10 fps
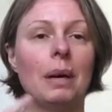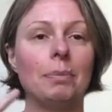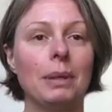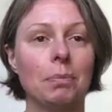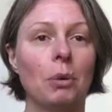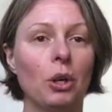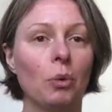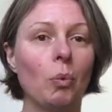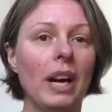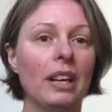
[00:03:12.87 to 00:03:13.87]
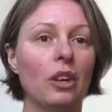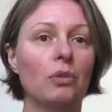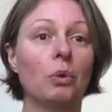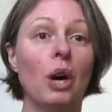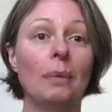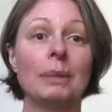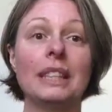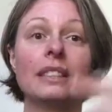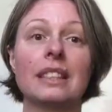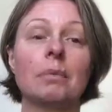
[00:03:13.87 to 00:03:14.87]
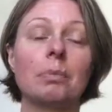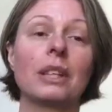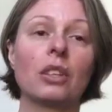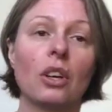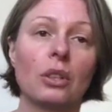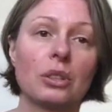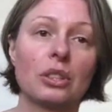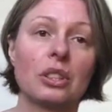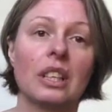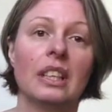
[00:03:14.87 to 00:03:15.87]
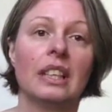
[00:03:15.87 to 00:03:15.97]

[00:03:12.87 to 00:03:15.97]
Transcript: a bit more aware of what I'm eating, because